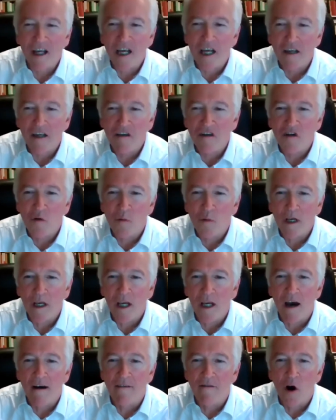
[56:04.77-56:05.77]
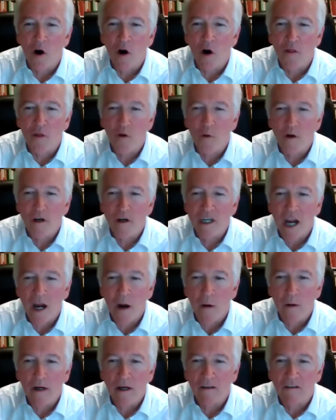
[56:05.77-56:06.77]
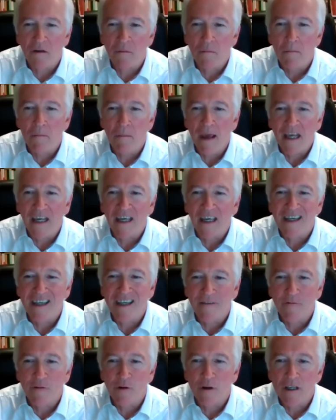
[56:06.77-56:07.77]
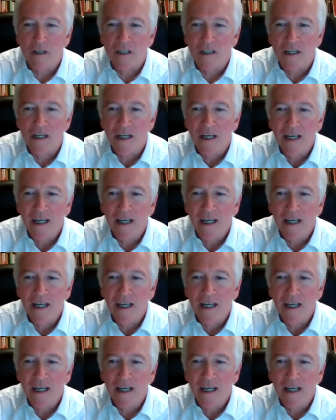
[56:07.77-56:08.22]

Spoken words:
a history of authoritarianism make a difference